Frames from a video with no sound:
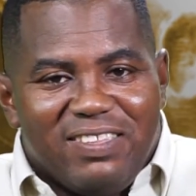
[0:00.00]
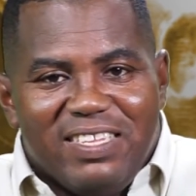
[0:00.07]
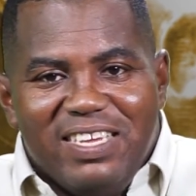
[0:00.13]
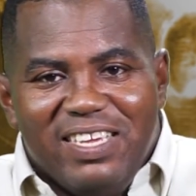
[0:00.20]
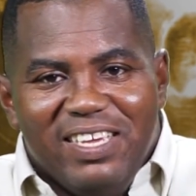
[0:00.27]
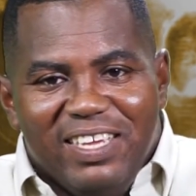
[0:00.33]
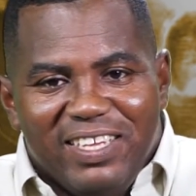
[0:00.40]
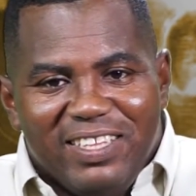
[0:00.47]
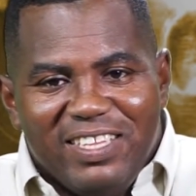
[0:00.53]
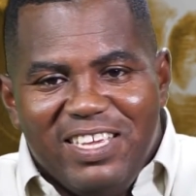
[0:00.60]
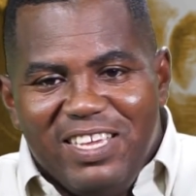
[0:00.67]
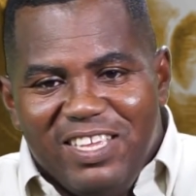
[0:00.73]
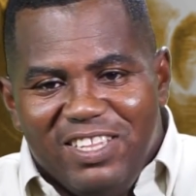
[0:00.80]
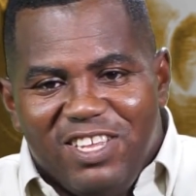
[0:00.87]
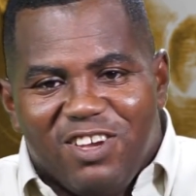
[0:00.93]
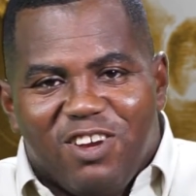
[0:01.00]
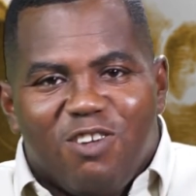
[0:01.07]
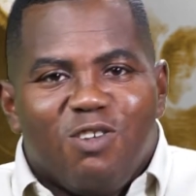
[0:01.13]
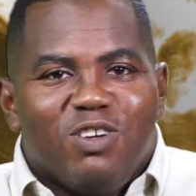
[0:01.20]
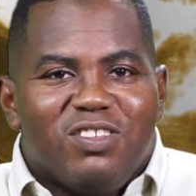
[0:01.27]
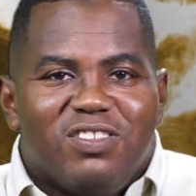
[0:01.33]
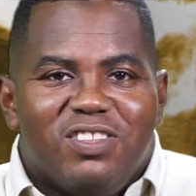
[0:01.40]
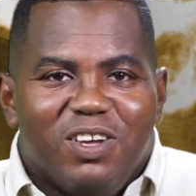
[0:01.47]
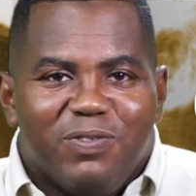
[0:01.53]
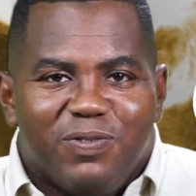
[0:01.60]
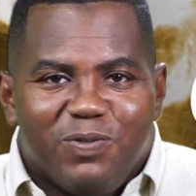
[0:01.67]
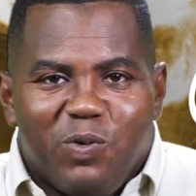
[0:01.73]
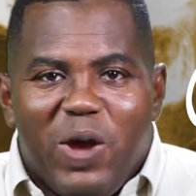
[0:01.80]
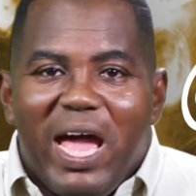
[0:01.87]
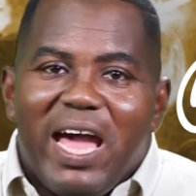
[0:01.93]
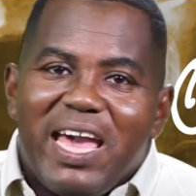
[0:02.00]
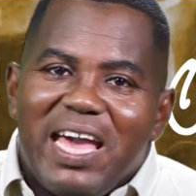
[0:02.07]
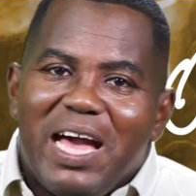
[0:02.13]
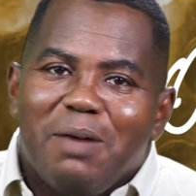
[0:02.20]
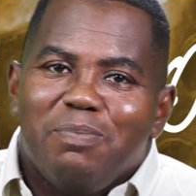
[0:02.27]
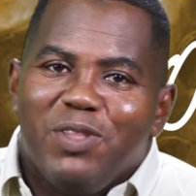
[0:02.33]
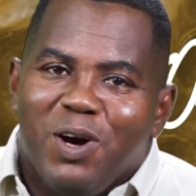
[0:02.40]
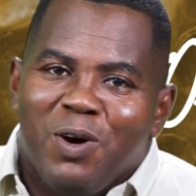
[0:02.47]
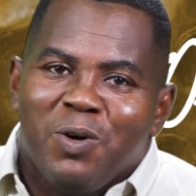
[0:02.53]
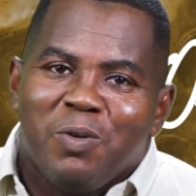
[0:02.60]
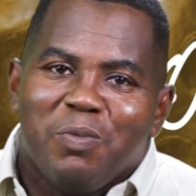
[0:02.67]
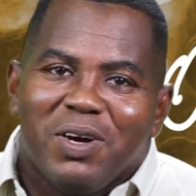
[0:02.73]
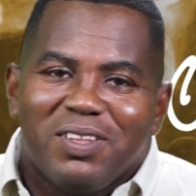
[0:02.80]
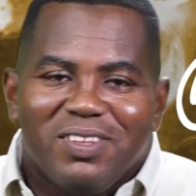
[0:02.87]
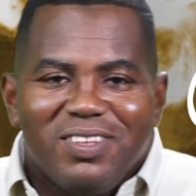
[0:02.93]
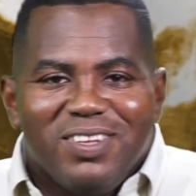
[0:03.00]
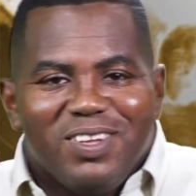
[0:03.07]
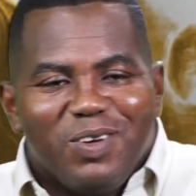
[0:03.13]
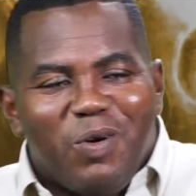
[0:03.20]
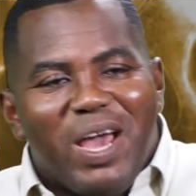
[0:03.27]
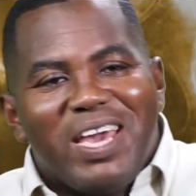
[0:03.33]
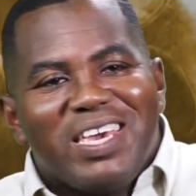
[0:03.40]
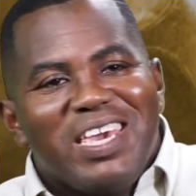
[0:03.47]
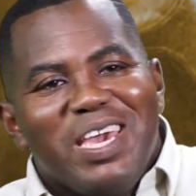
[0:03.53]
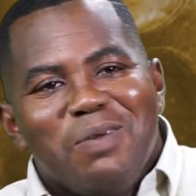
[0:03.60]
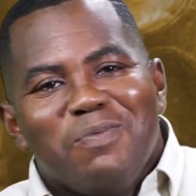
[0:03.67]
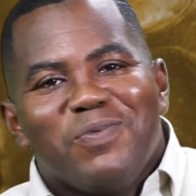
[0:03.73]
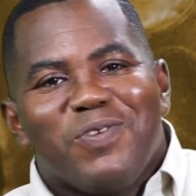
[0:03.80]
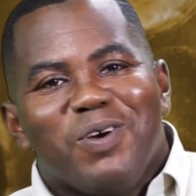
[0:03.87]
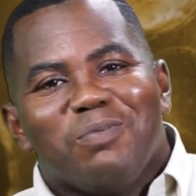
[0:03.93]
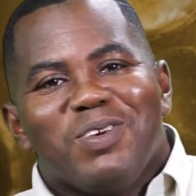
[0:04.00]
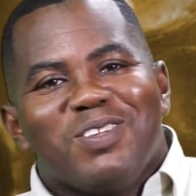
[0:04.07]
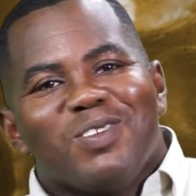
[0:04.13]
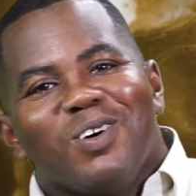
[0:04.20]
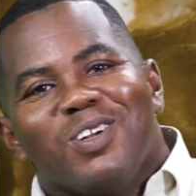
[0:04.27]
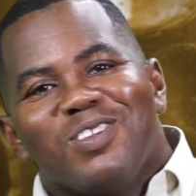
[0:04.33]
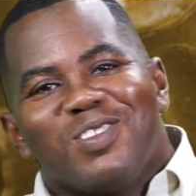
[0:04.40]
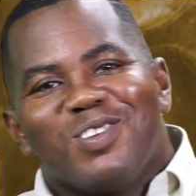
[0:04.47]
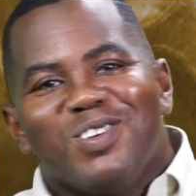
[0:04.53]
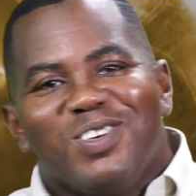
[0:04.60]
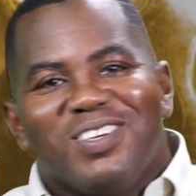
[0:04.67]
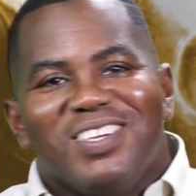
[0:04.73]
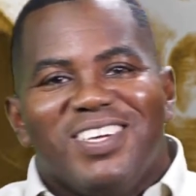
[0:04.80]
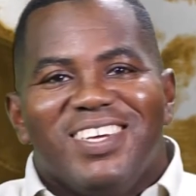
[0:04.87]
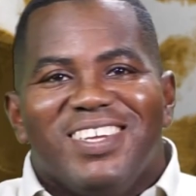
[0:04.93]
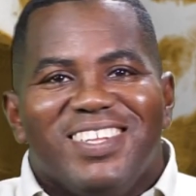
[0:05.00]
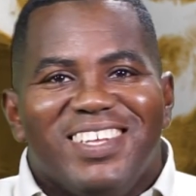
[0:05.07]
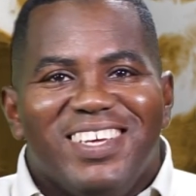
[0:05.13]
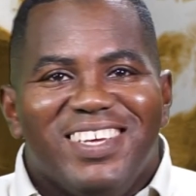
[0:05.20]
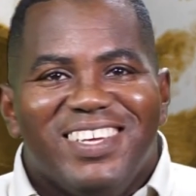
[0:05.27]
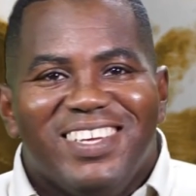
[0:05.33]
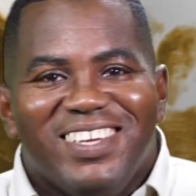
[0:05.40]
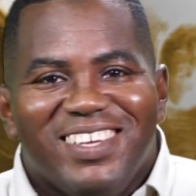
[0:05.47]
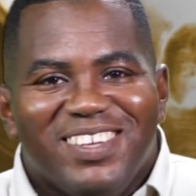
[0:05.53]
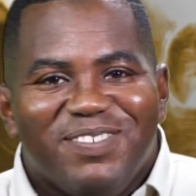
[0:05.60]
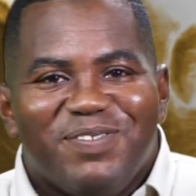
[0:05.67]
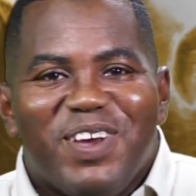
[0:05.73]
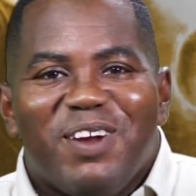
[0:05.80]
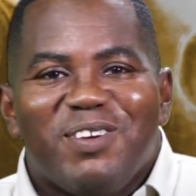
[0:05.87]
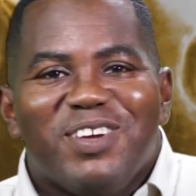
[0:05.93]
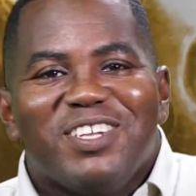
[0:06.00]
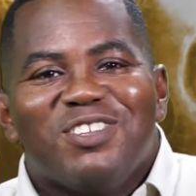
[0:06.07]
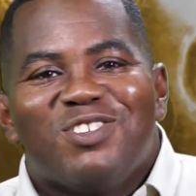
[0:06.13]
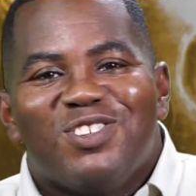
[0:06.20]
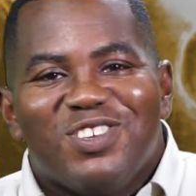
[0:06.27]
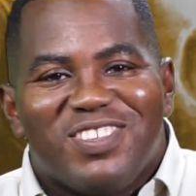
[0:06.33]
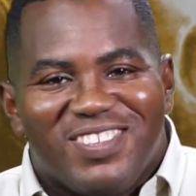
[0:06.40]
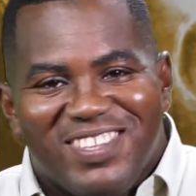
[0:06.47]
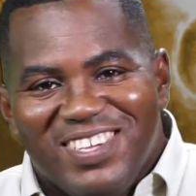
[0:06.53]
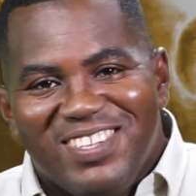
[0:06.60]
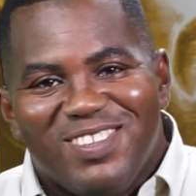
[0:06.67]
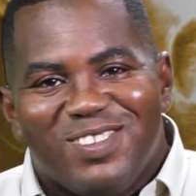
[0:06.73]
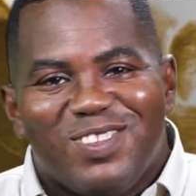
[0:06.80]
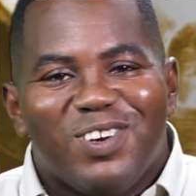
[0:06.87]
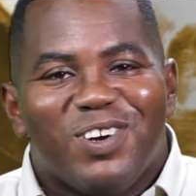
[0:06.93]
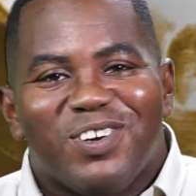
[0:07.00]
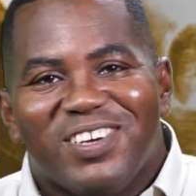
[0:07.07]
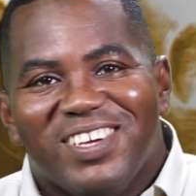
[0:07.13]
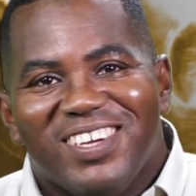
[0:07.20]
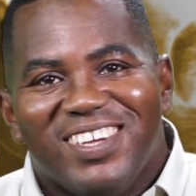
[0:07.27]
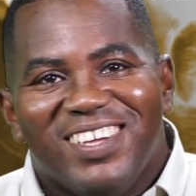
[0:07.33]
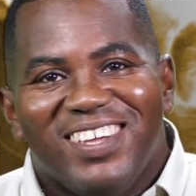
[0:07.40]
the crust of where I am now. But where I came from is also the very interesting story.